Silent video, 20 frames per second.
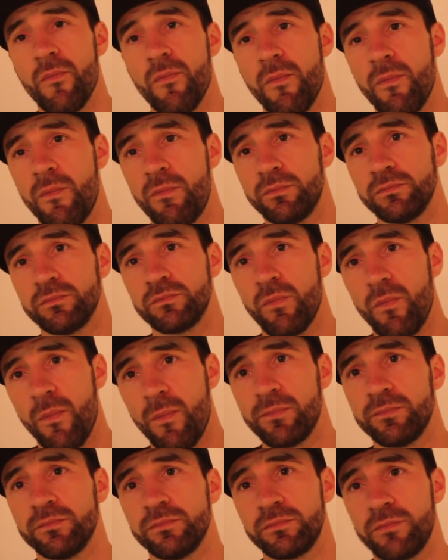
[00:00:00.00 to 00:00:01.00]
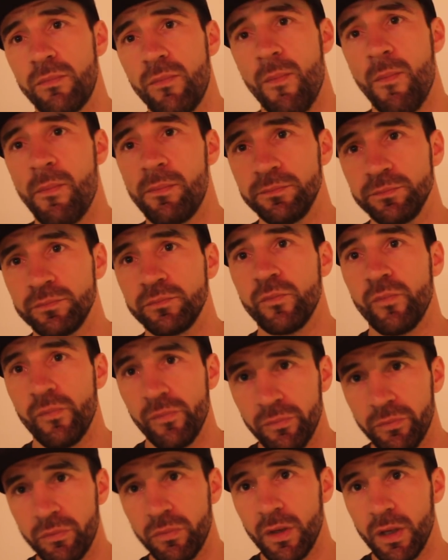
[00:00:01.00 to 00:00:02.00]
at your age now,
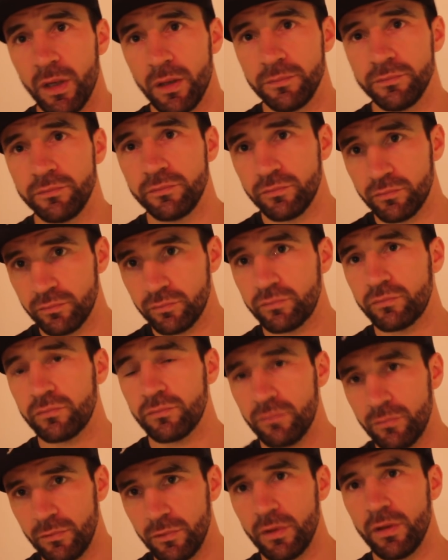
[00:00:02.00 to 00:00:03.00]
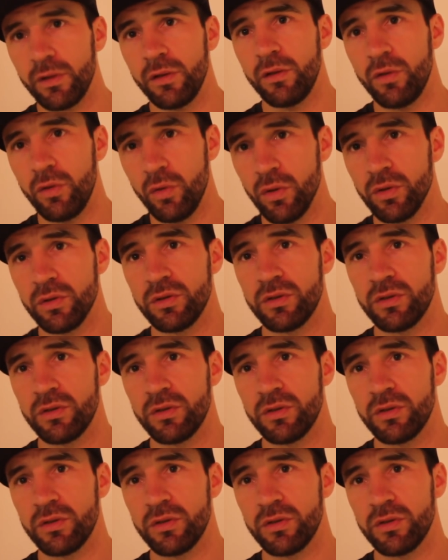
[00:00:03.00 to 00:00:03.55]
coming towards the end of your career, it's no secret.